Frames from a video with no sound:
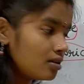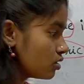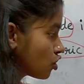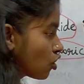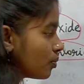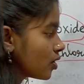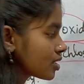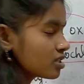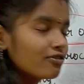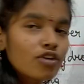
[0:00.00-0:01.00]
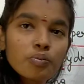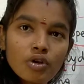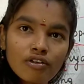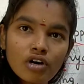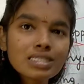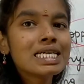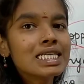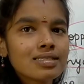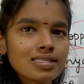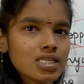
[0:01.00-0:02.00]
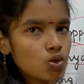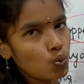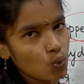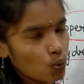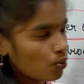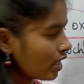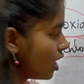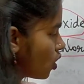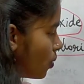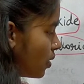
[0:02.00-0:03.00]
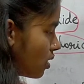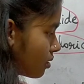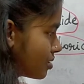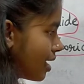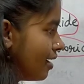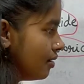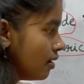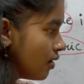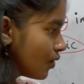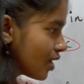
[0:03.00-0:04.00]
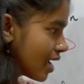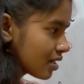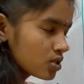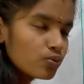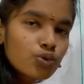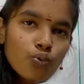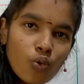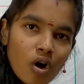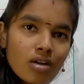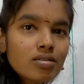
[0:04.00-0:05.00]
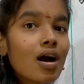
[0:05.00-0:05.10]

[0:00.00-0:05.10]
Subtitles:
So copper oxide formula what? CuO. Okay, copper oxide reacts with what?